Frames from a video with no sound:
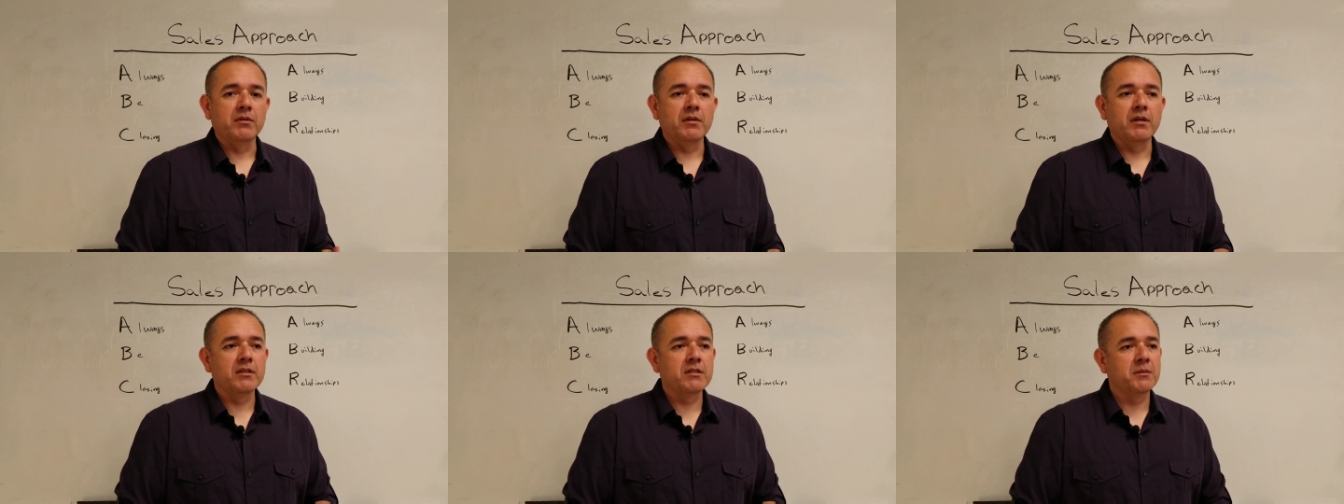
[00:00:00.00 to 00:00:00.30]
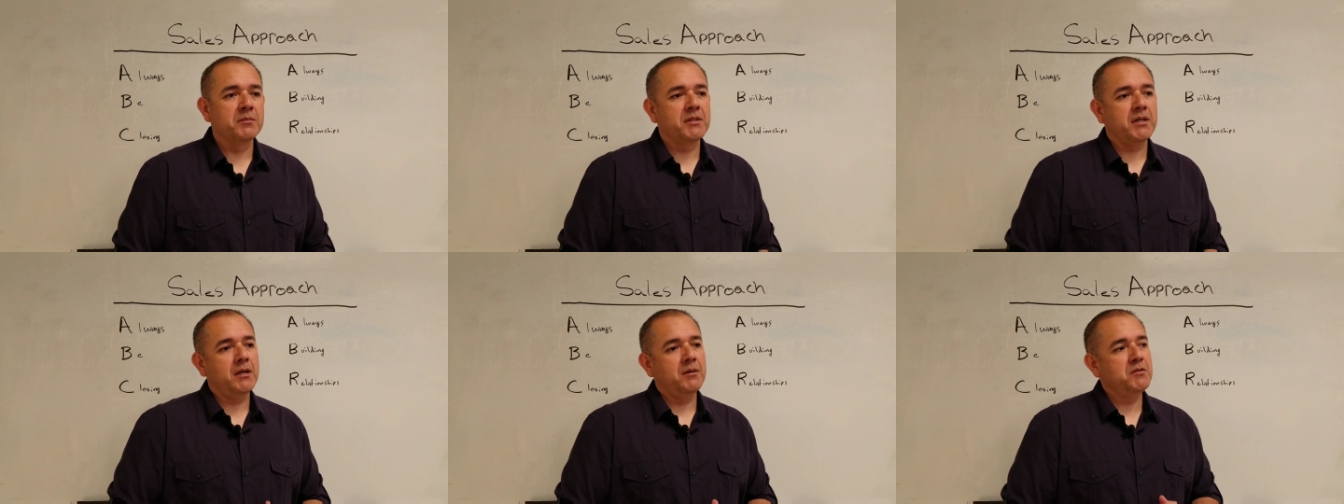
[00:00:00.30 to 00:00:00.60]
and
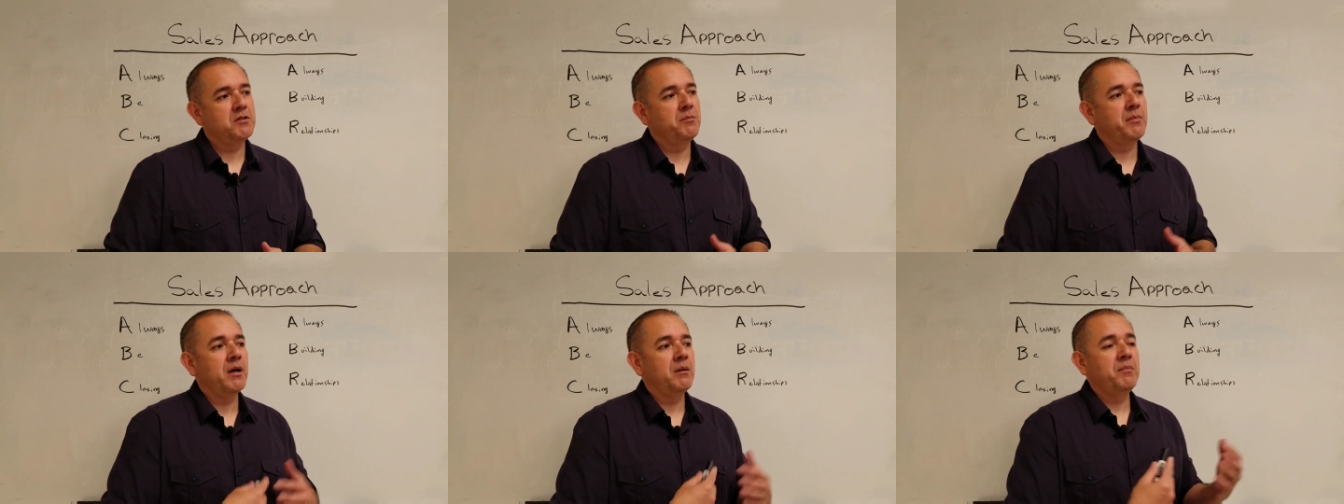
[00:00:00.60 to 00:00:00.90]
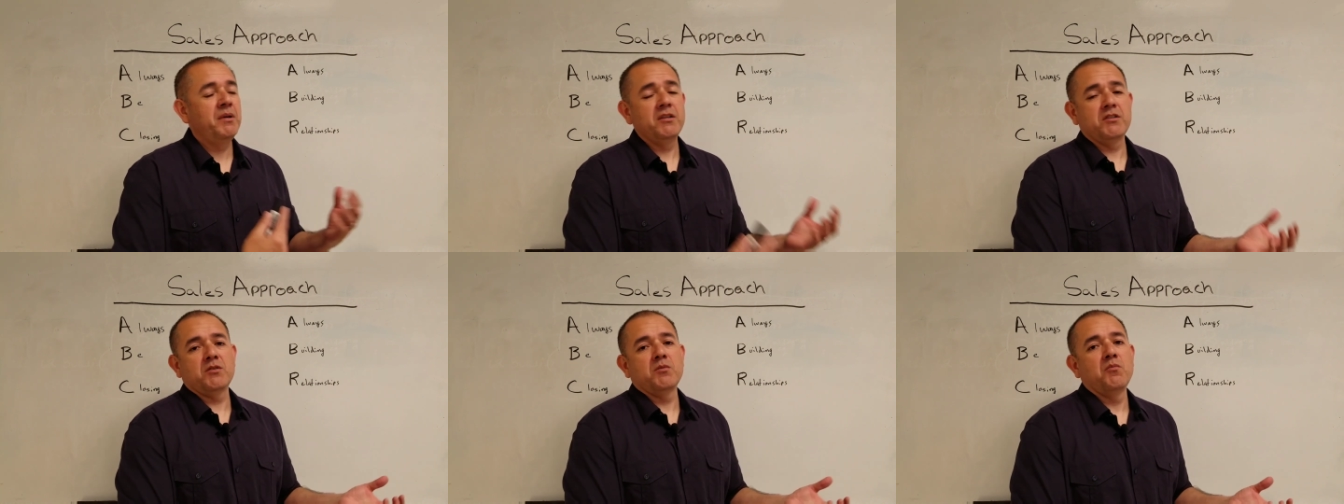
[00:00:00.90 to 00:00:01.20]
sometimes you might
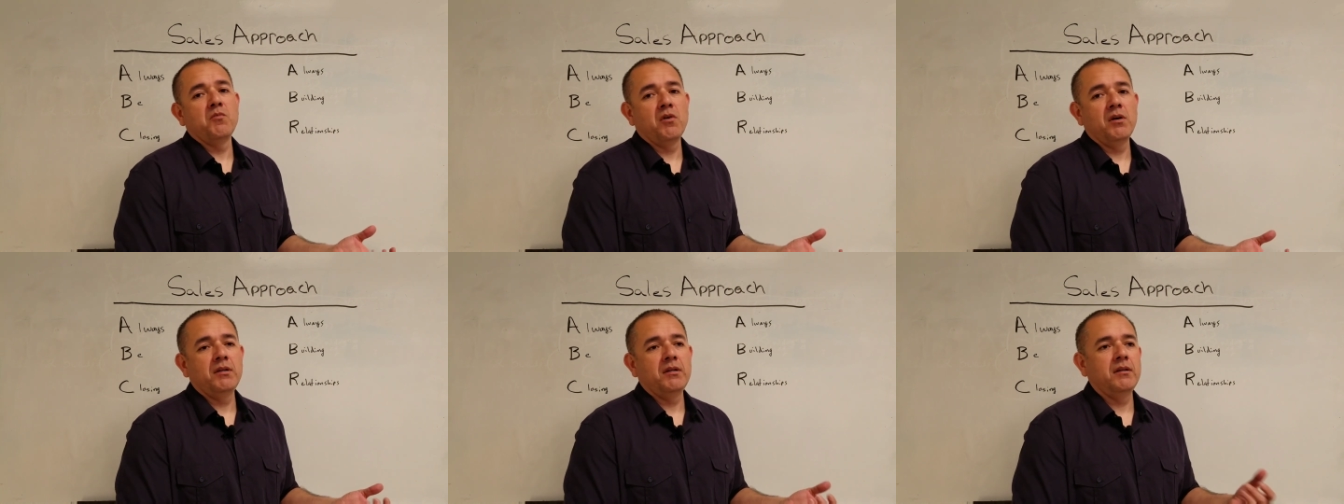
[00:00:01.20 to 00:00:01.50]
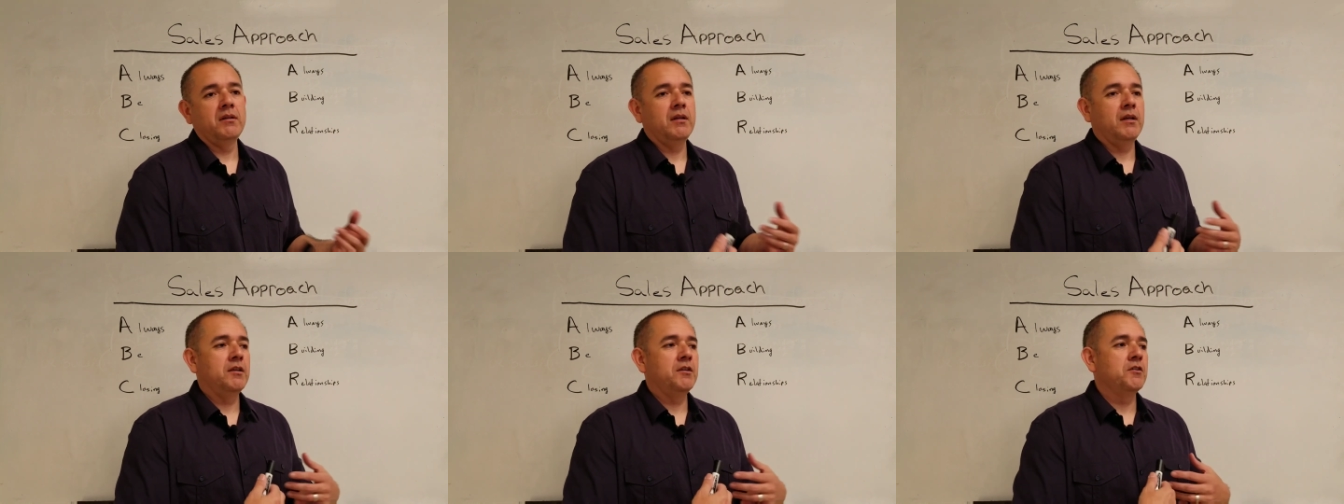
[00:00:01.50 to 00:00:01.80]
meet someone
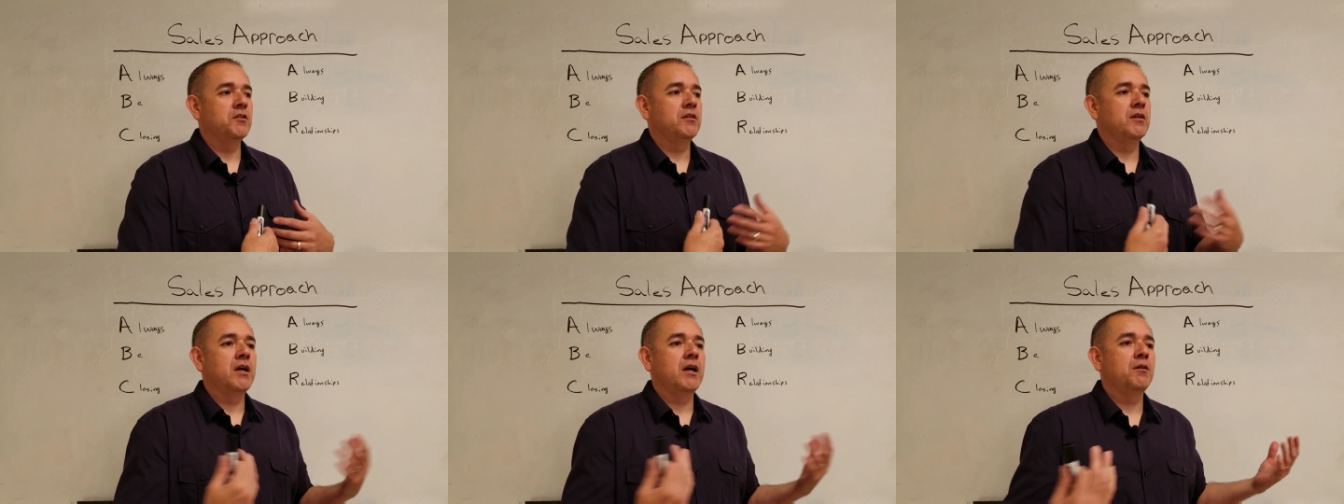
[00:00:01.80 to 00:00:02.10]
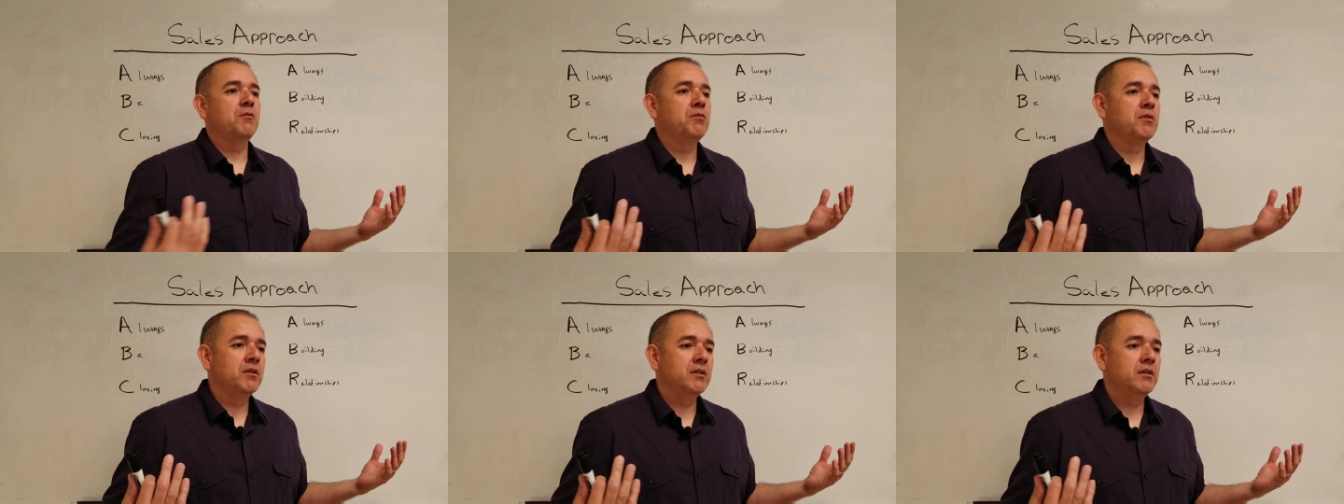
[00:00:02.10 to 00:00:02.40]
and you're
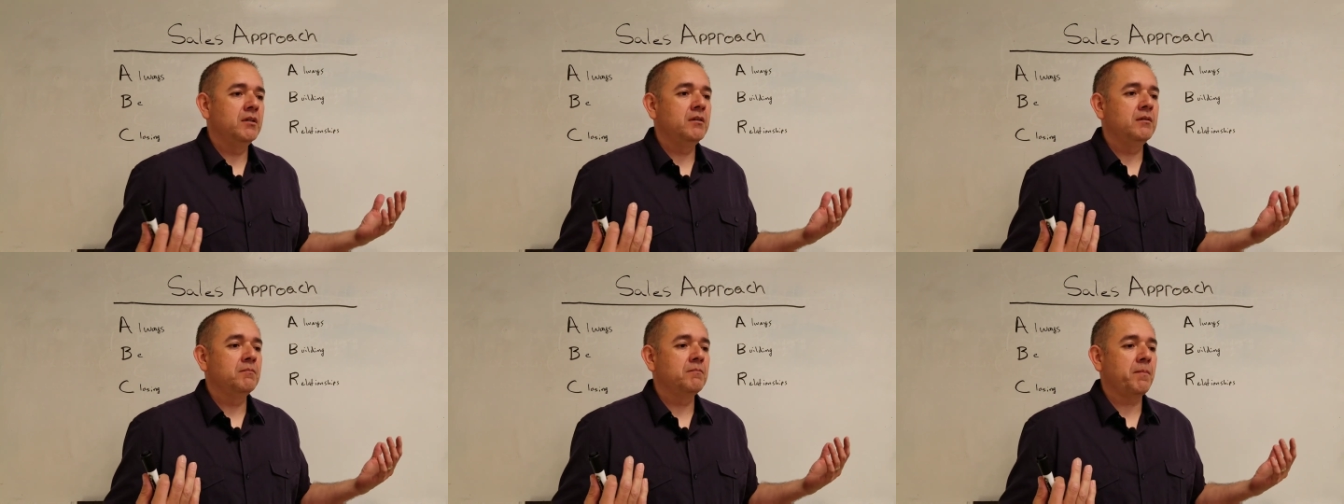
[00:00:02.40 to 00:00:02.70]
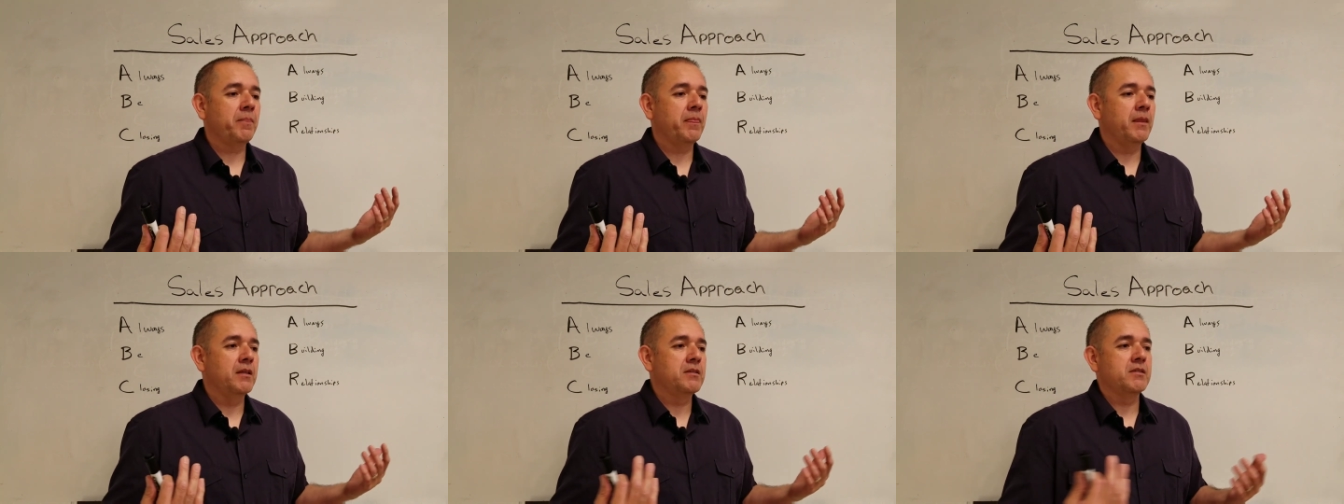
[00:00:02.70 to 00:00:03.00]
not really,
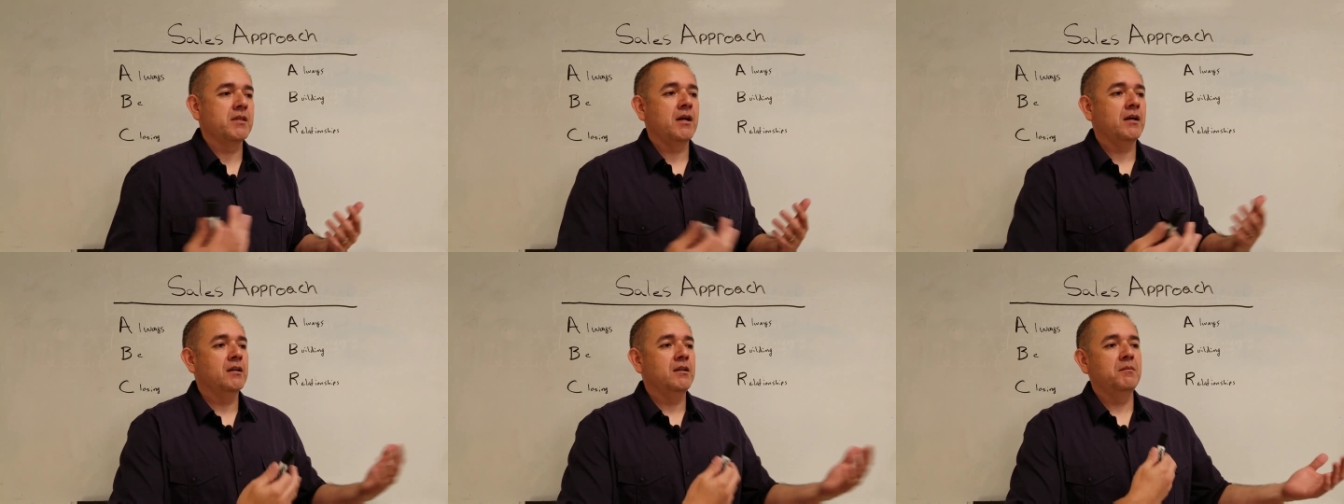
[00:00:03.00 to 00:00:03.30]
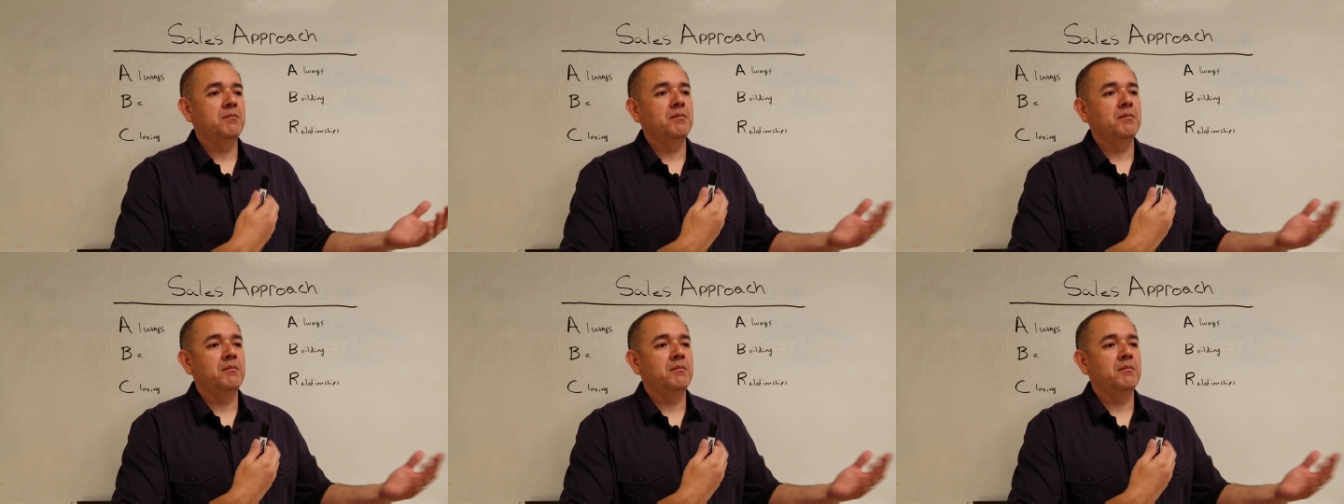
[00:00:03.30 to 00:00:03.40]
it's not